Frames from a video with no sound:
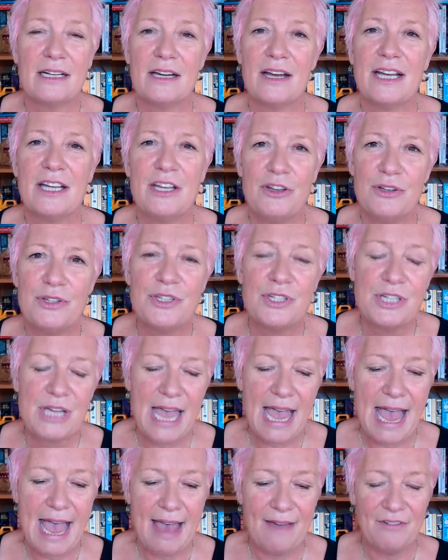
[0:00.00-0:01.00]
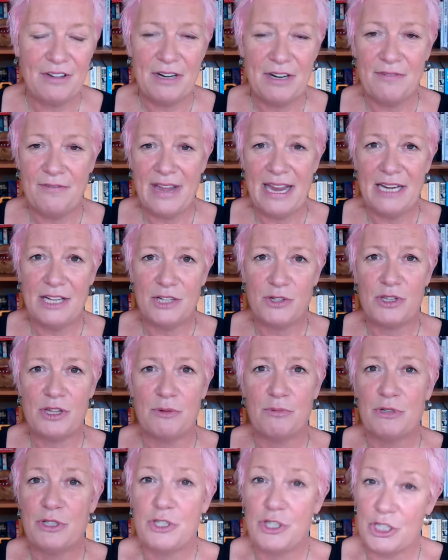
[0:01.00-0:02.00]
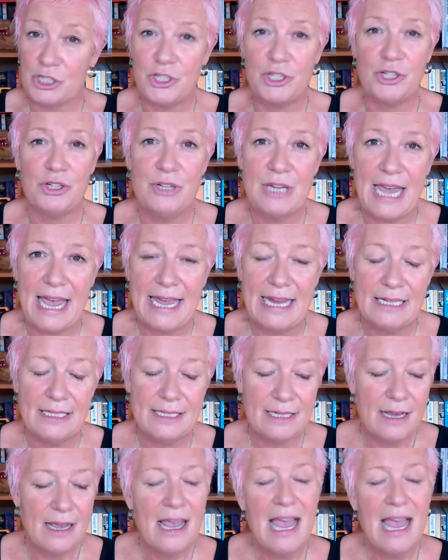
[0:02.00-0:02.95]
I used to have an event that was just 2 days,